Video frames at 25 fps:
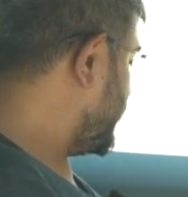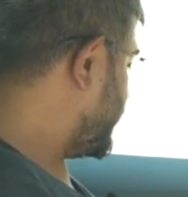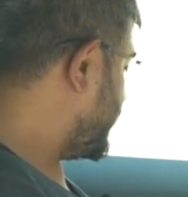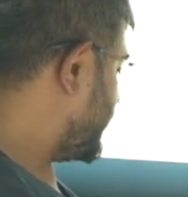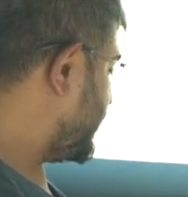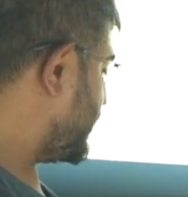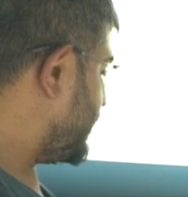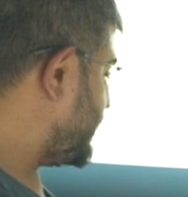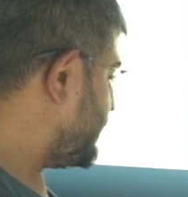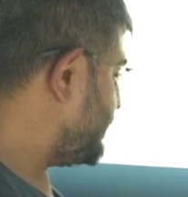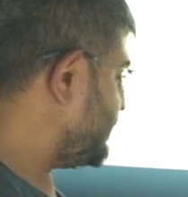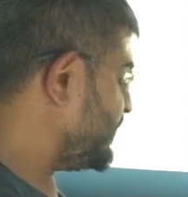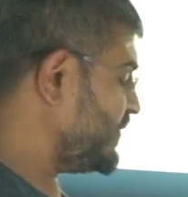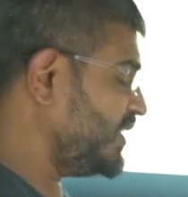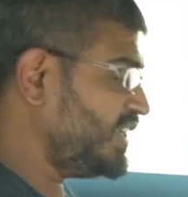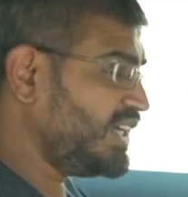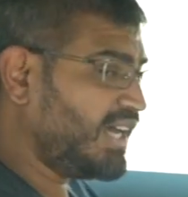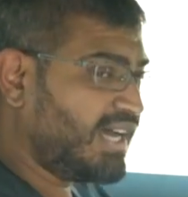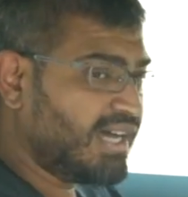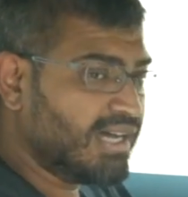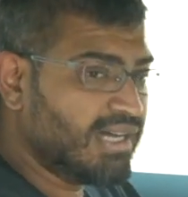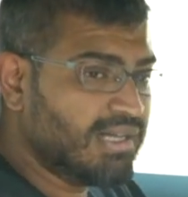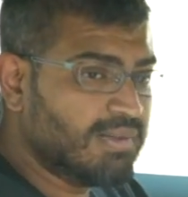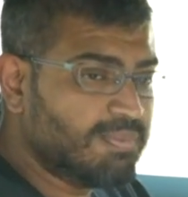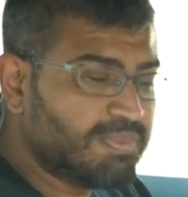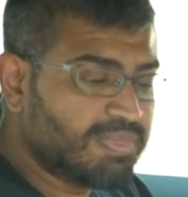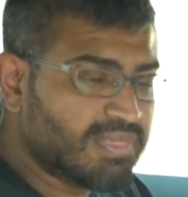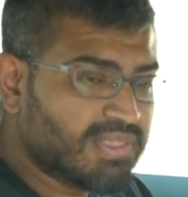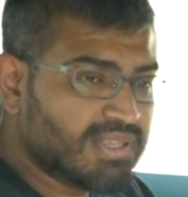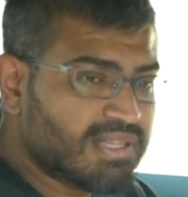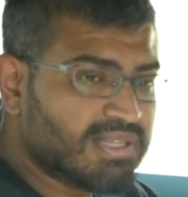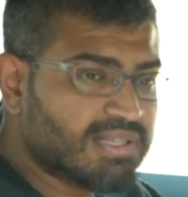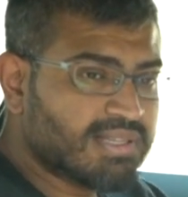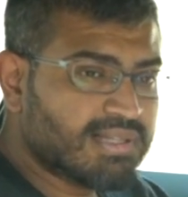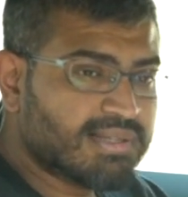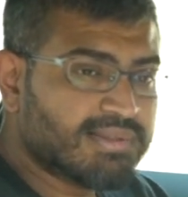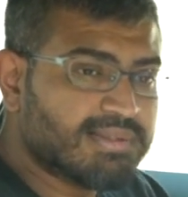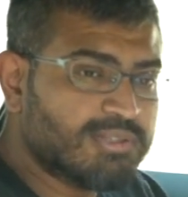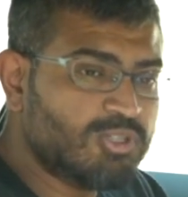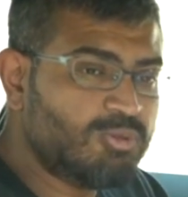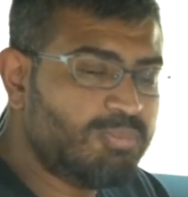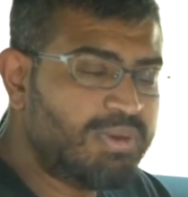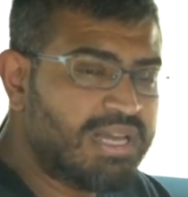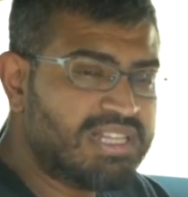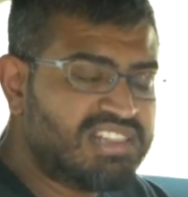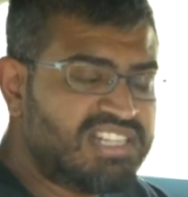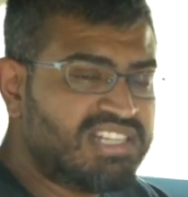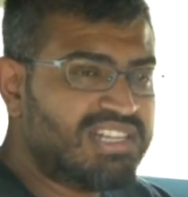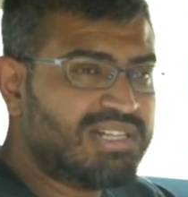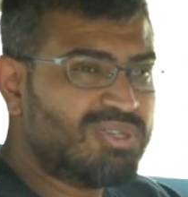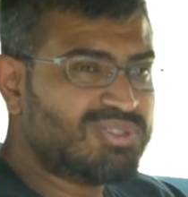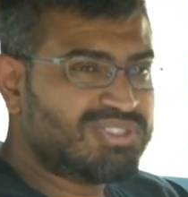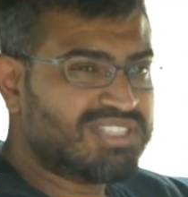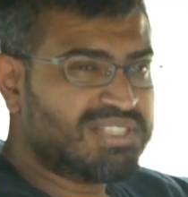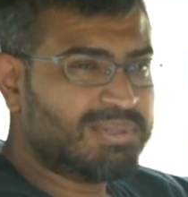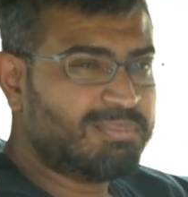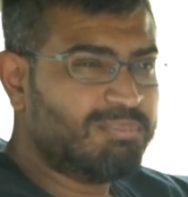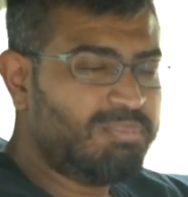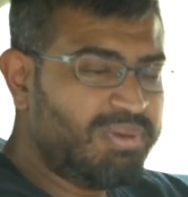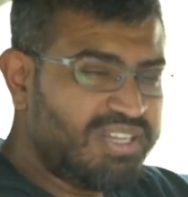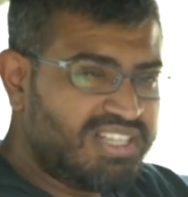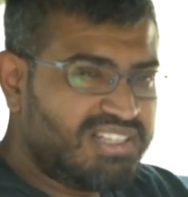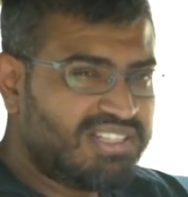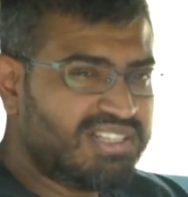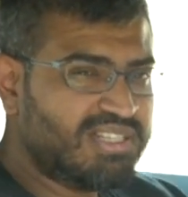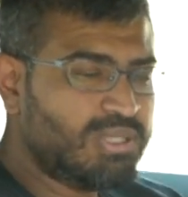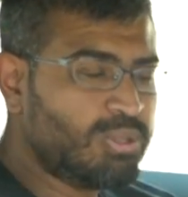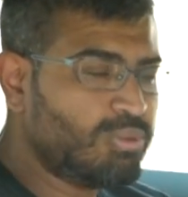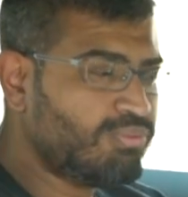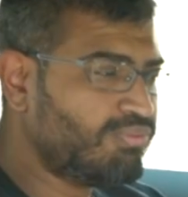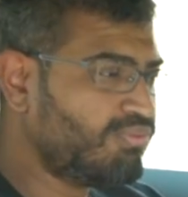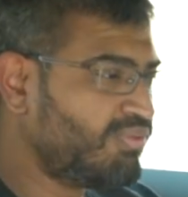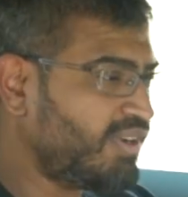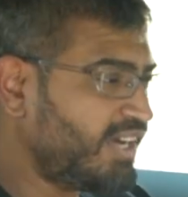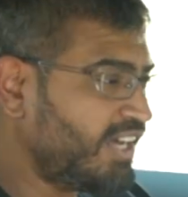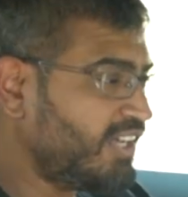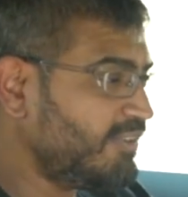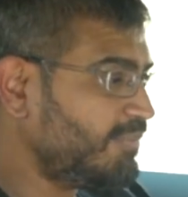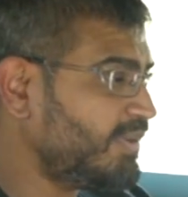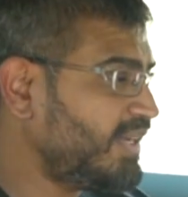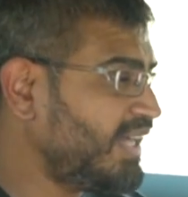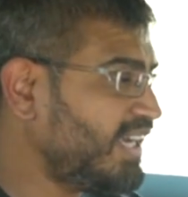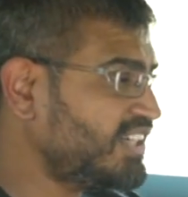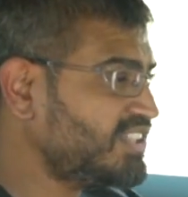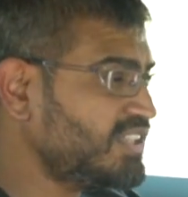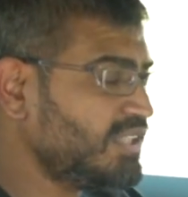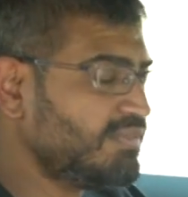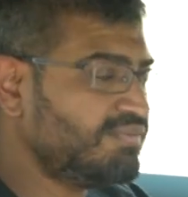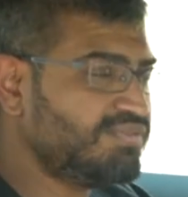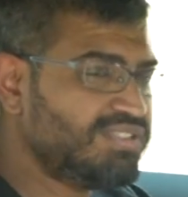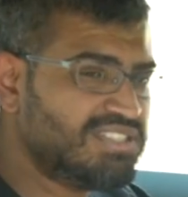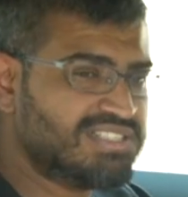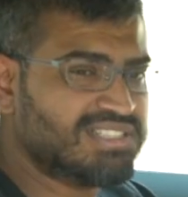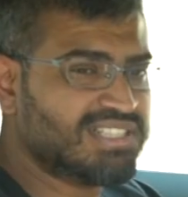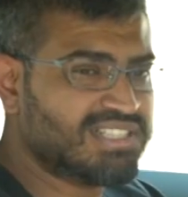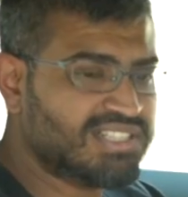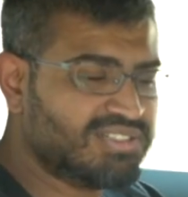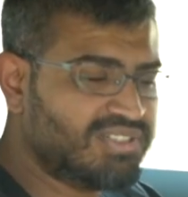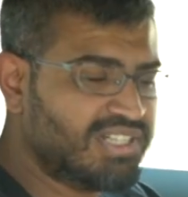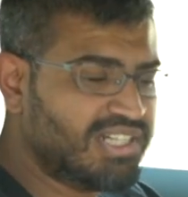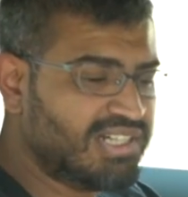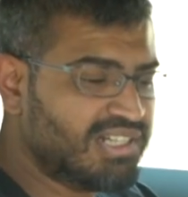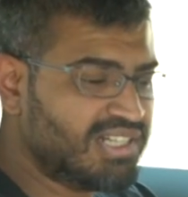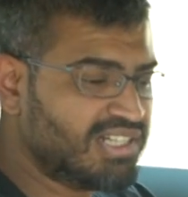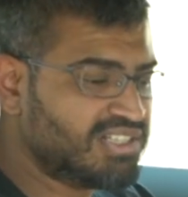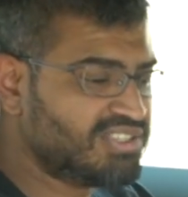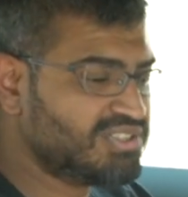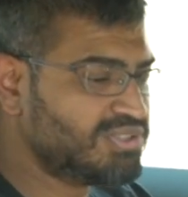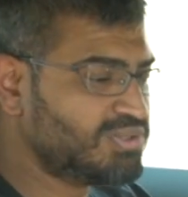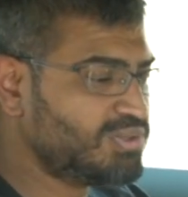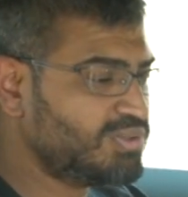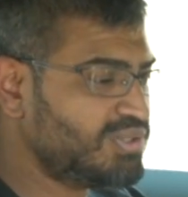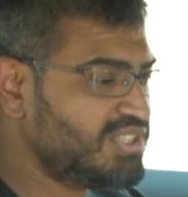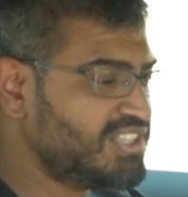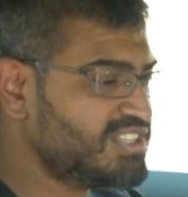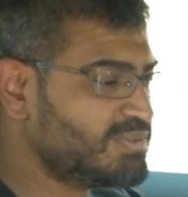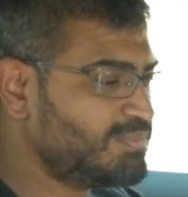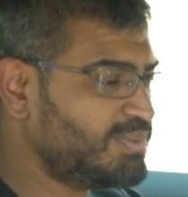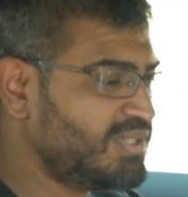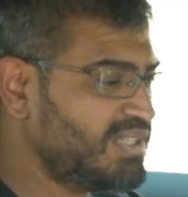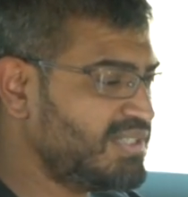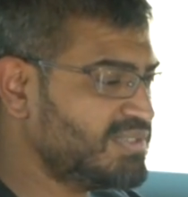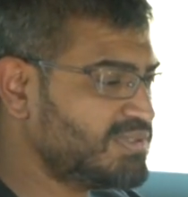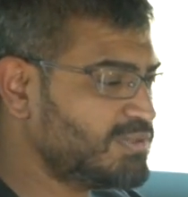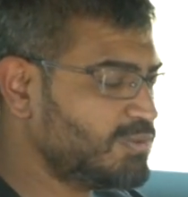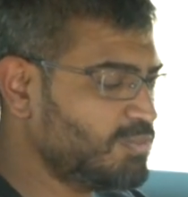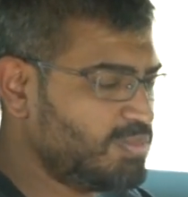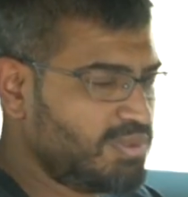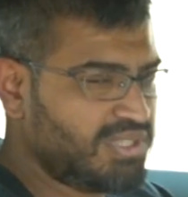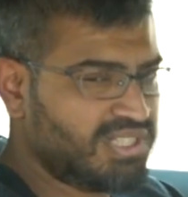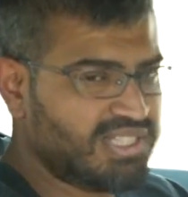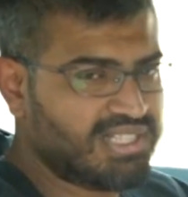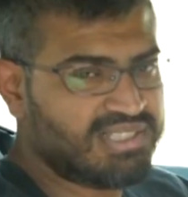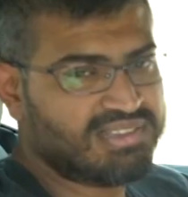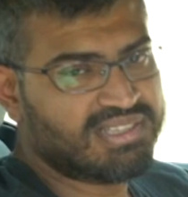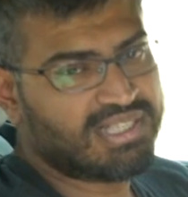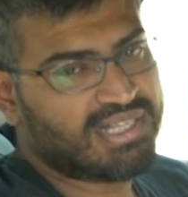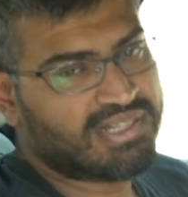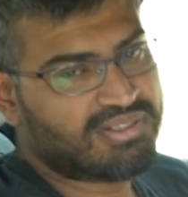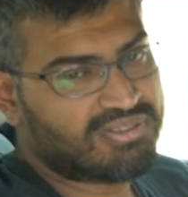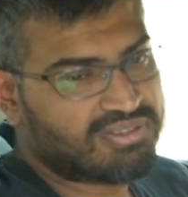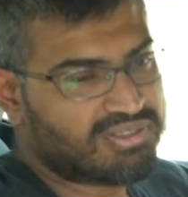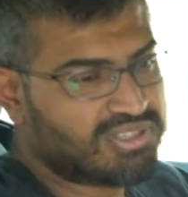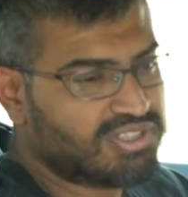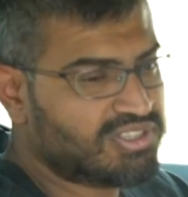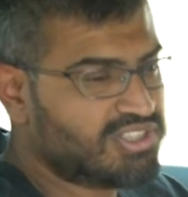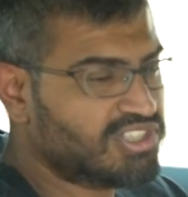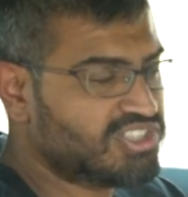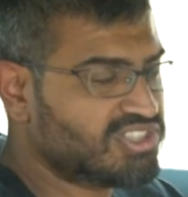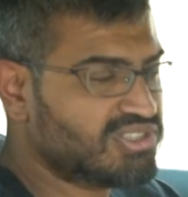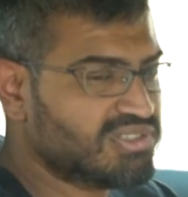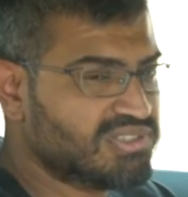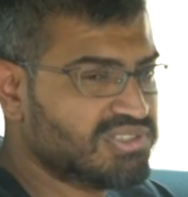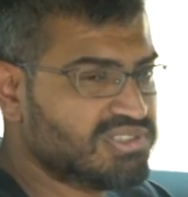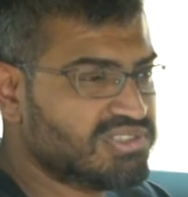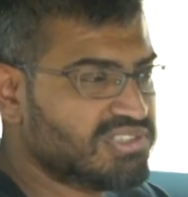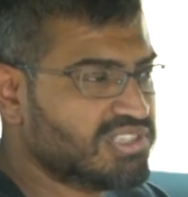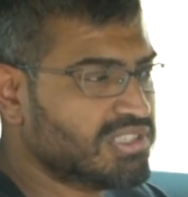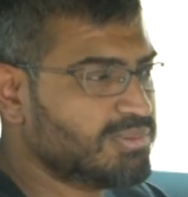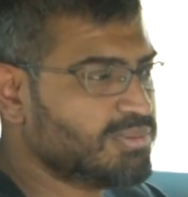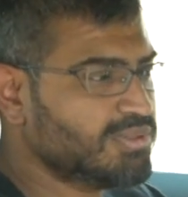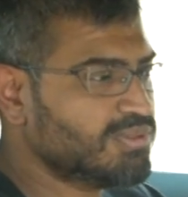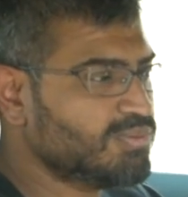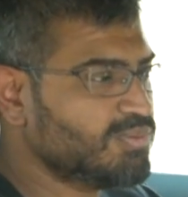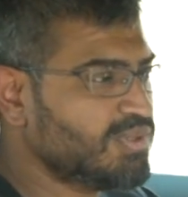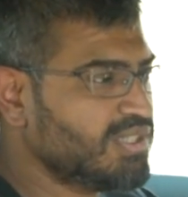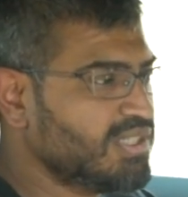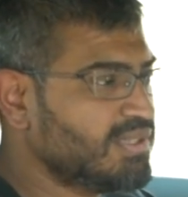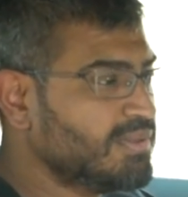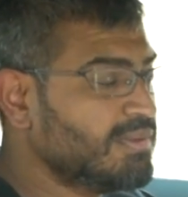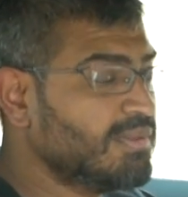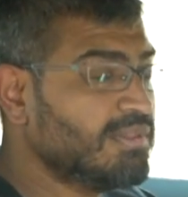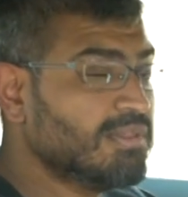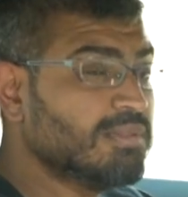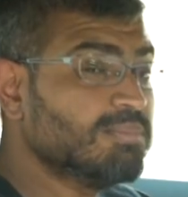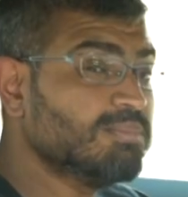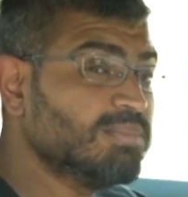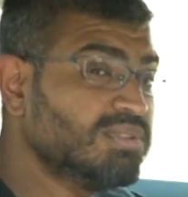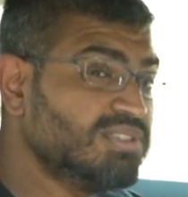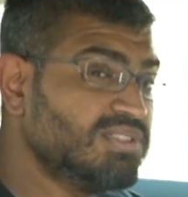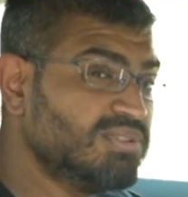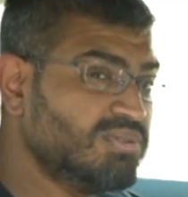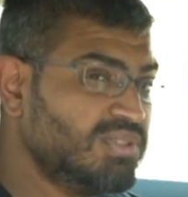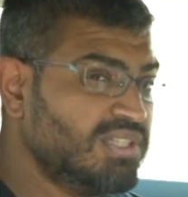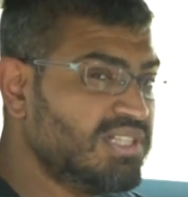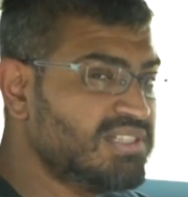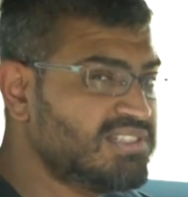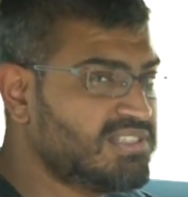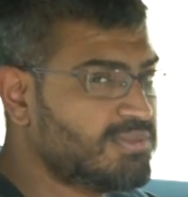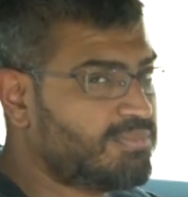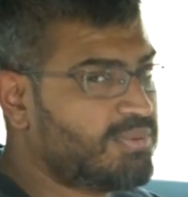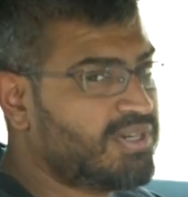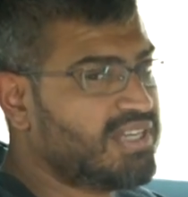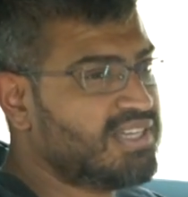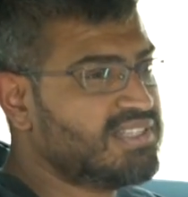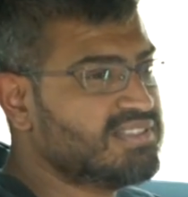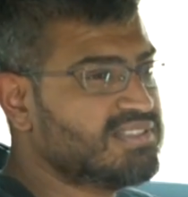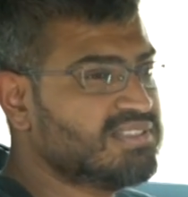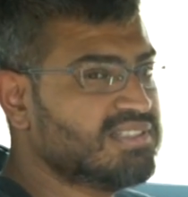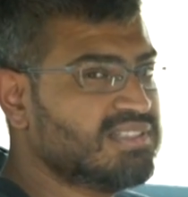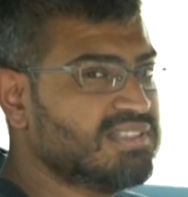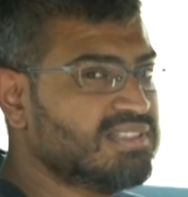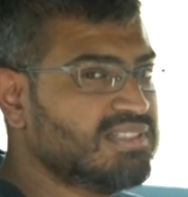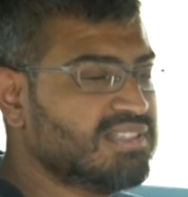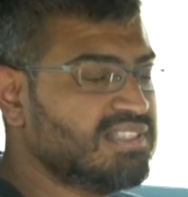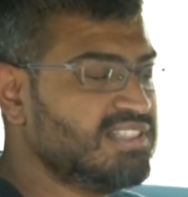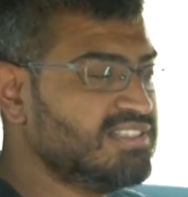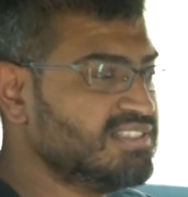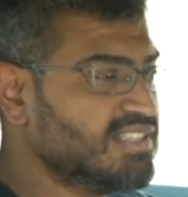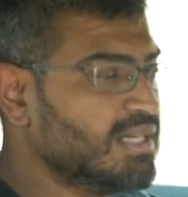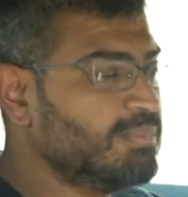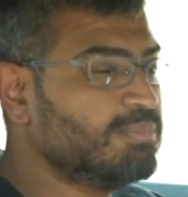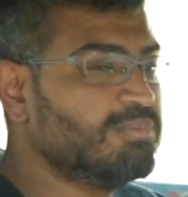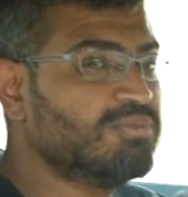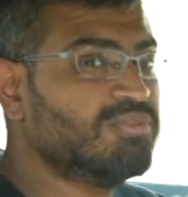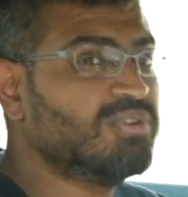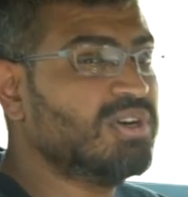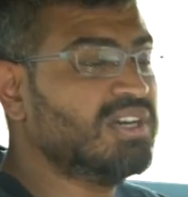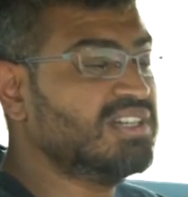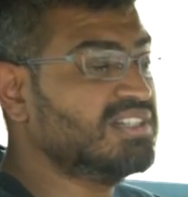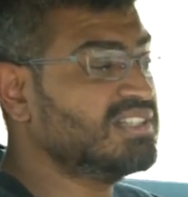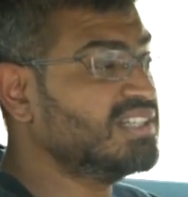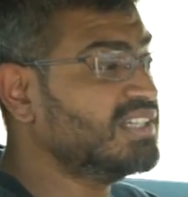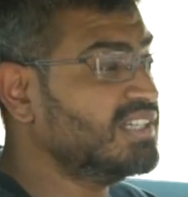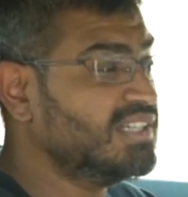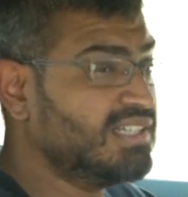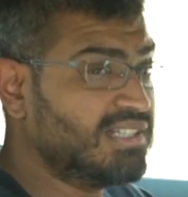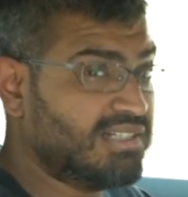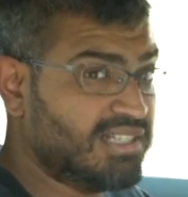Yeah, you may think it looks like a big Q5, but actually it feels like a really luxurious place to be in that traditional German way. But the real surprise is up front.